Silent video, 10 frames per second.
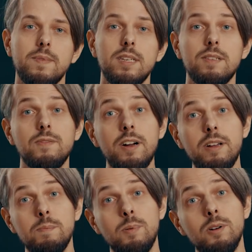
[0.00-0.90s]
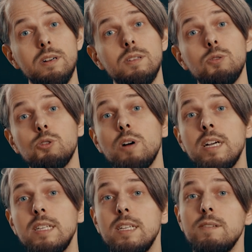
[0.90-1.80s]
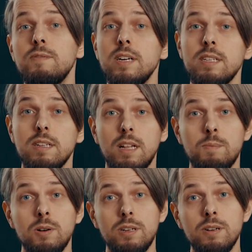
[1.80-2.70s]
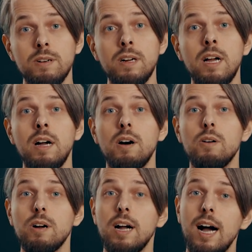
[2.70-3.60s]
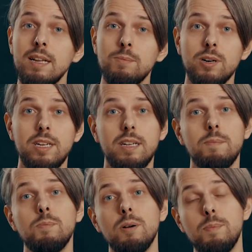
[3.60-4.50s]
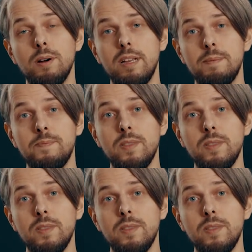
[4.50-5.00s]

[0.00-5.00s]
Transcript: It's very important to trust, invest in a monitor, or calibrate it properly.